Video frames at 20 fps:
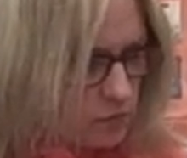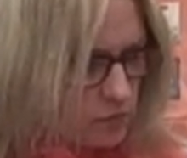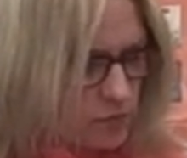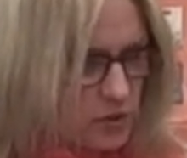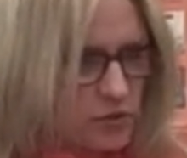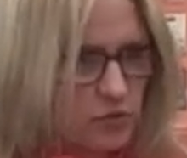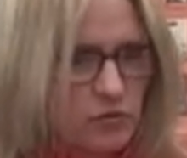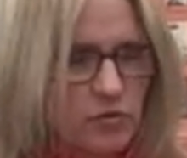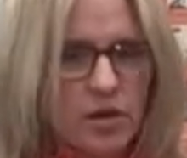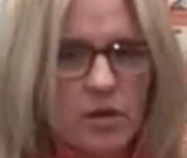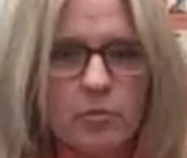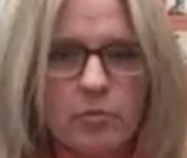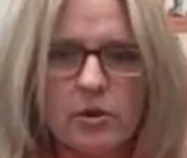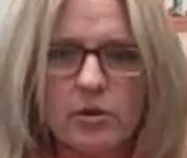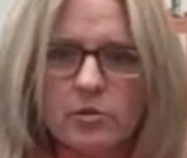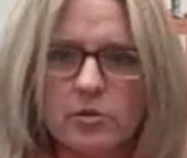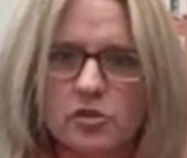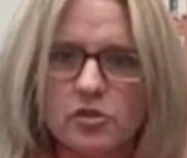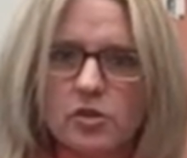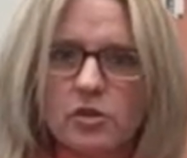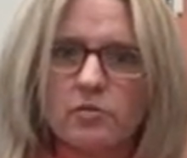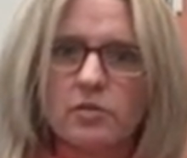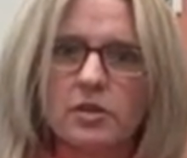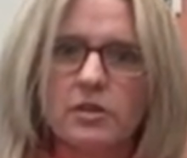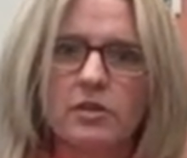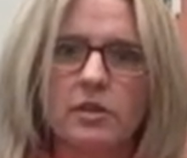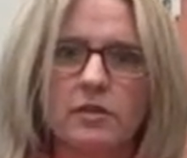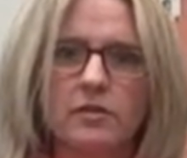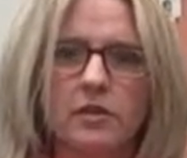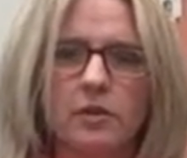We tried pretty much
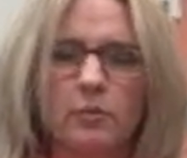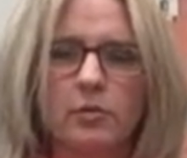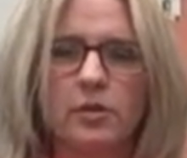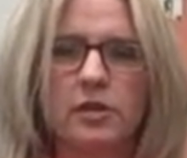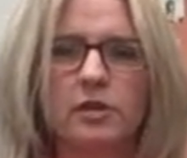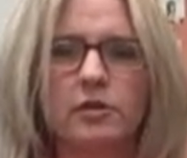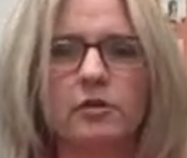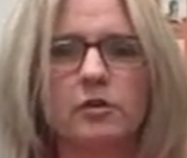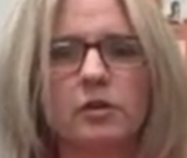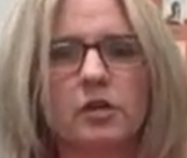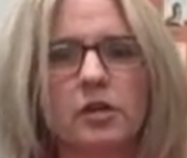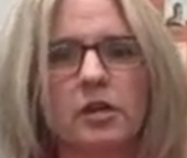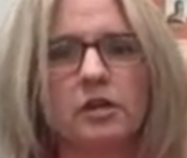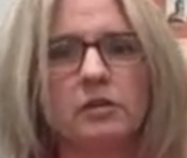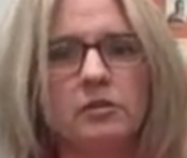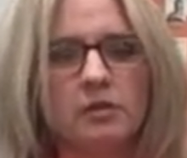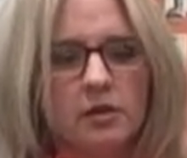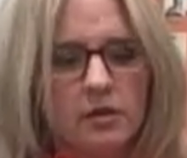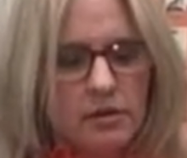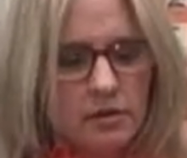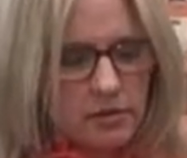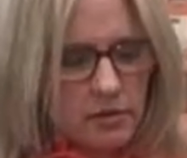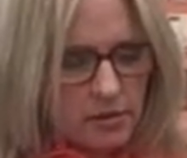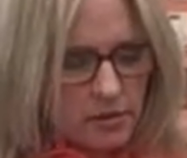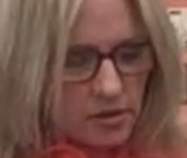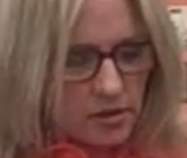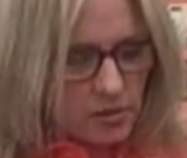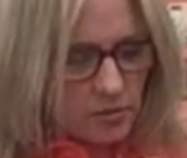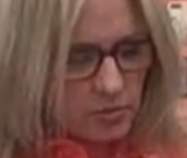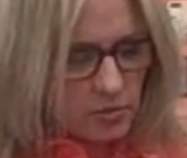everything that we could.
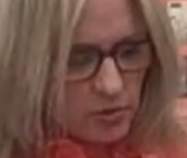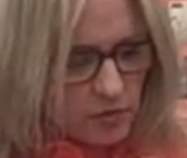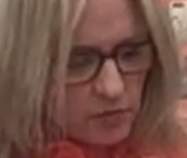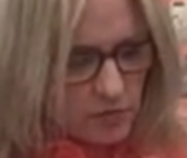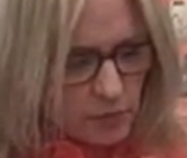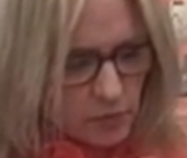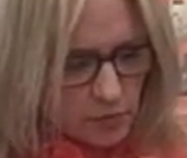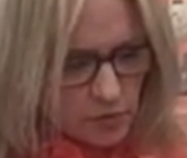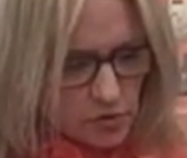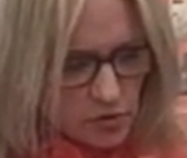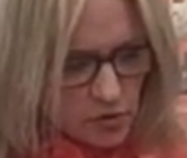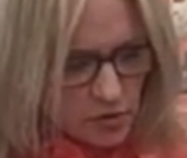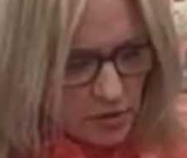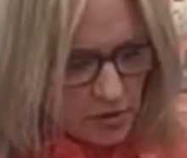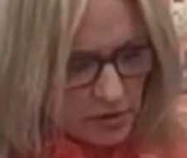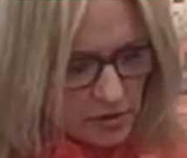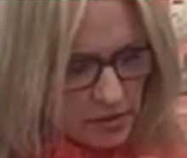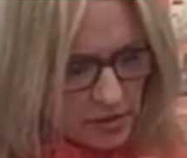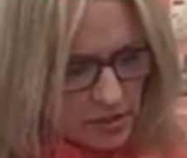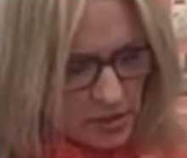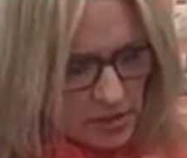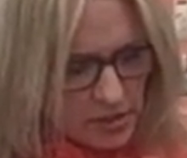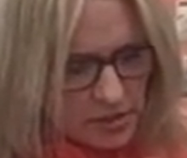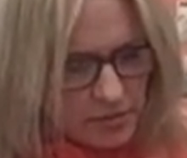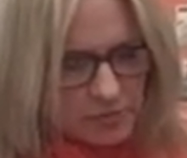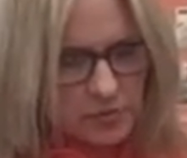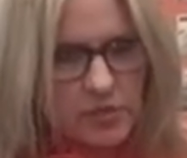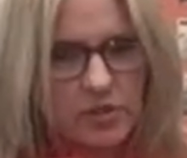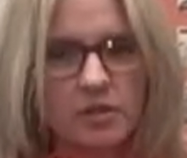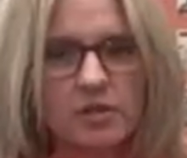Unfortunately,
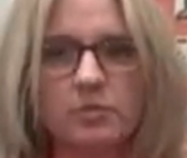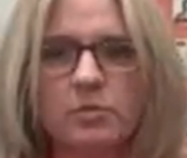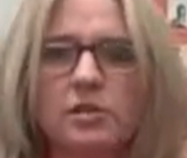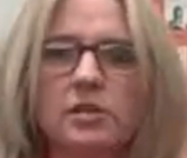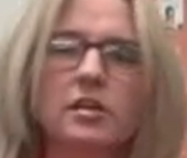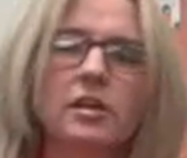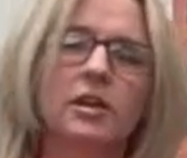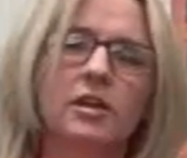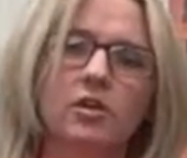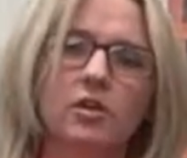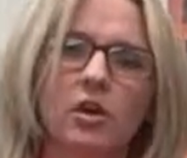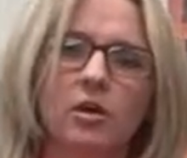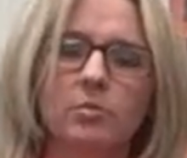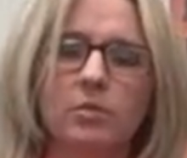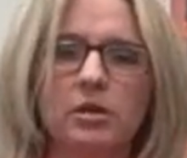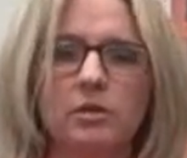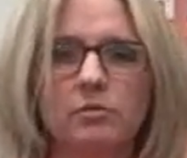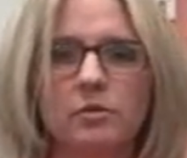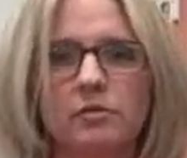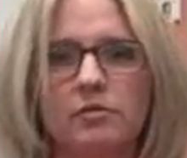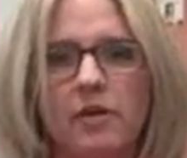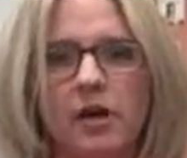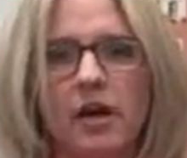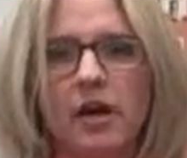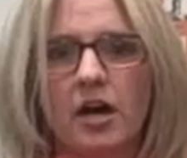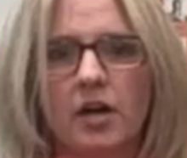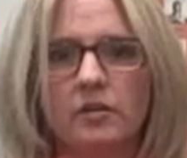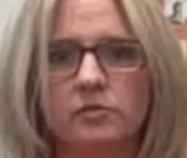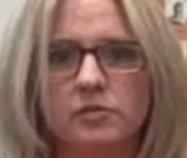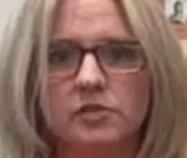it cannot be
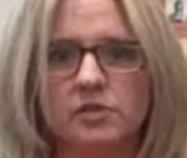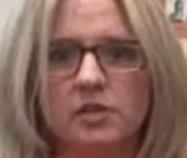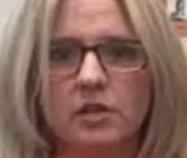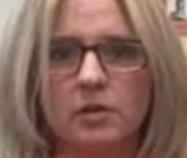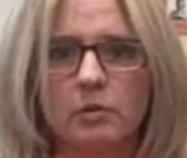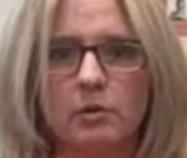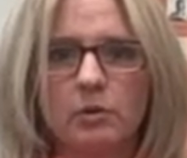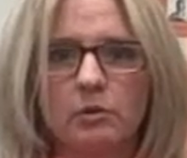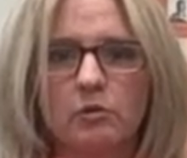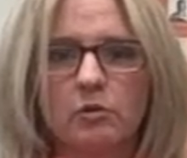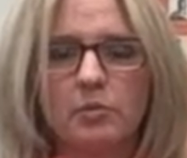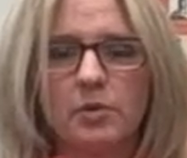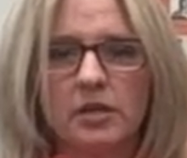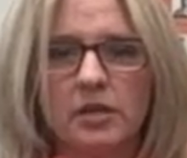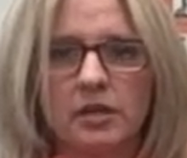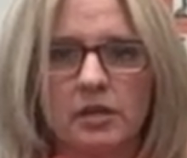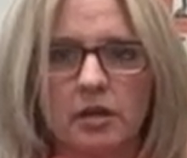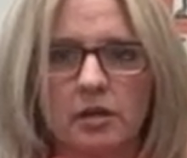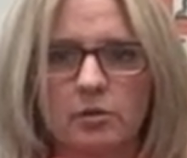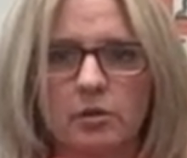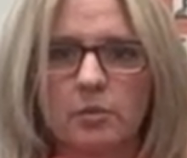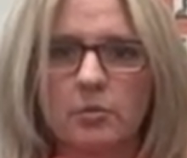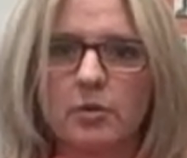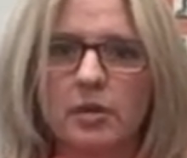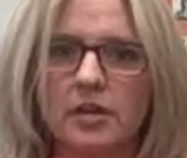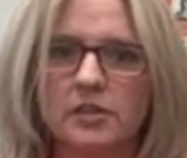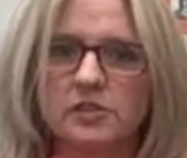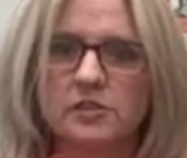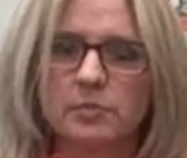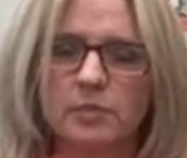revived, so we will be getting a
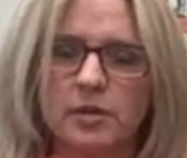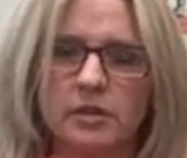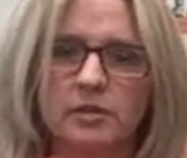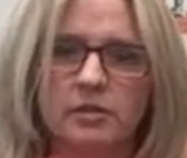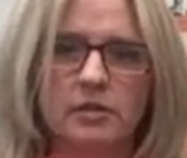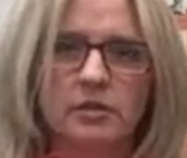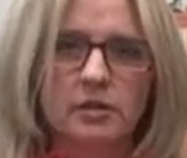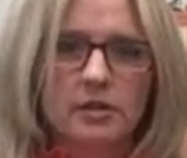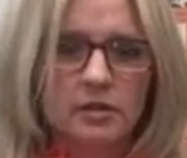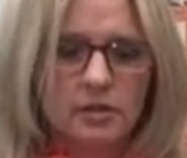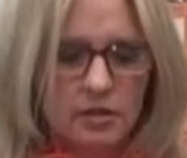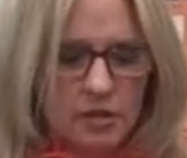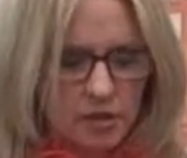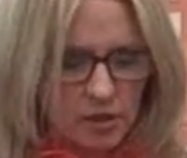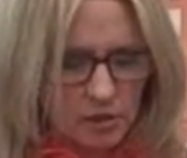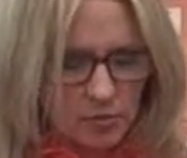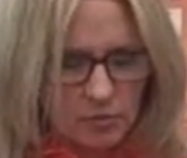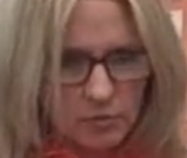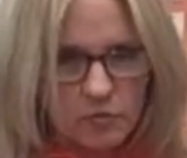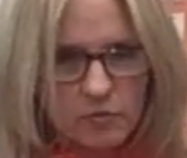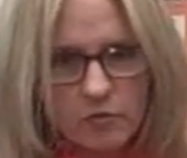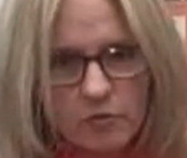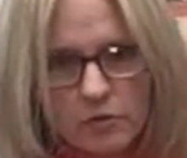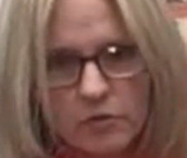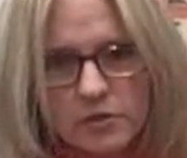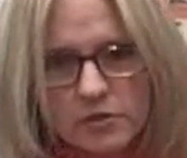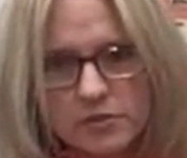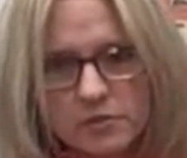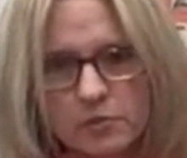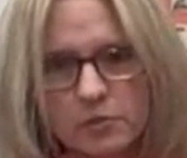replacement for
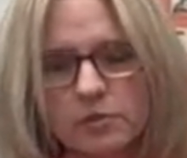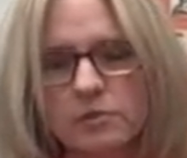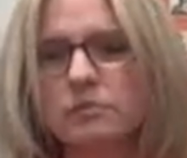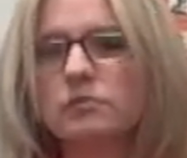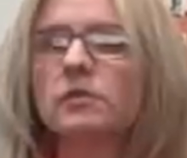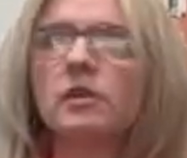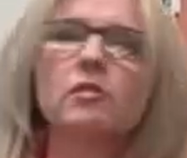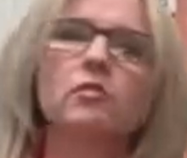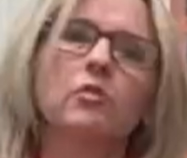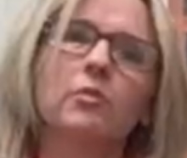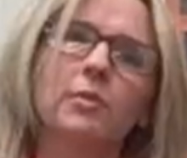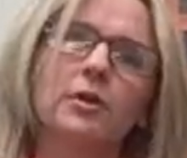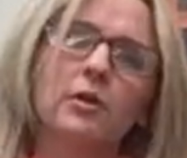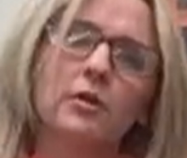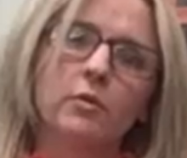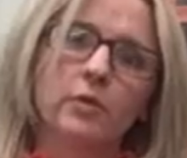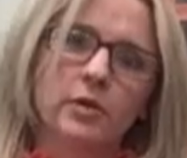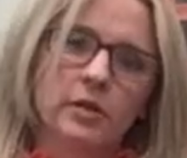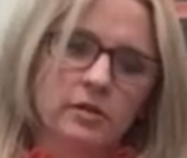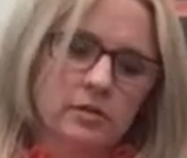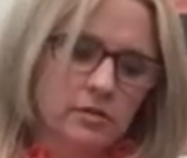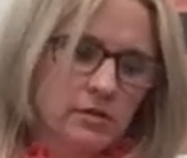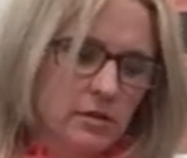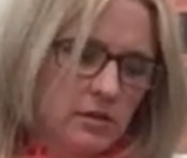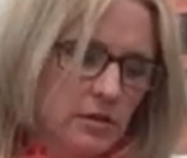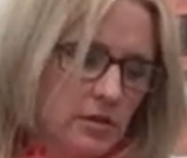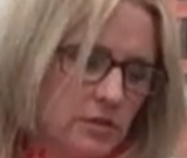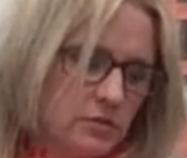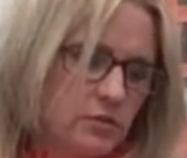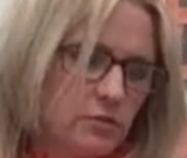this one that will be going
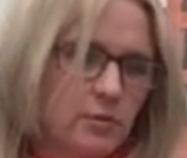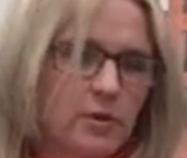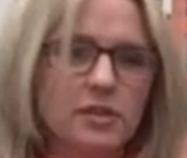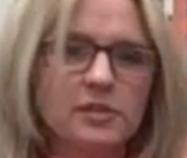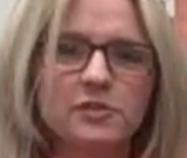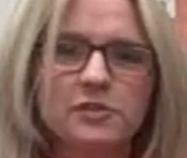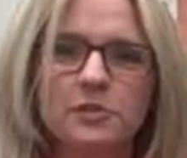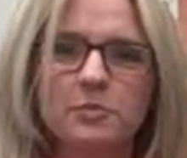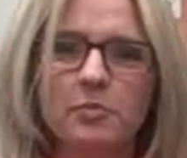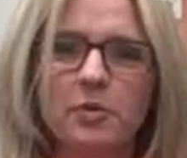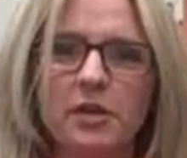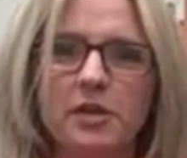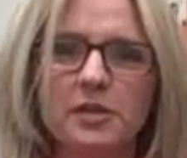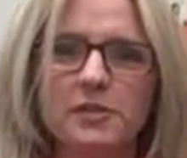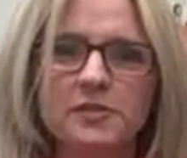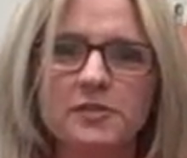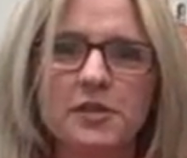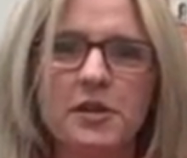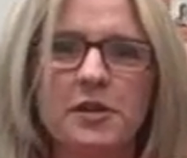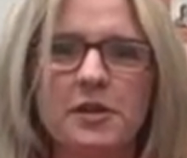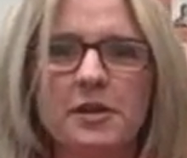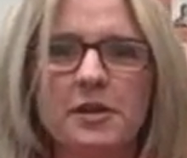to rest in peace.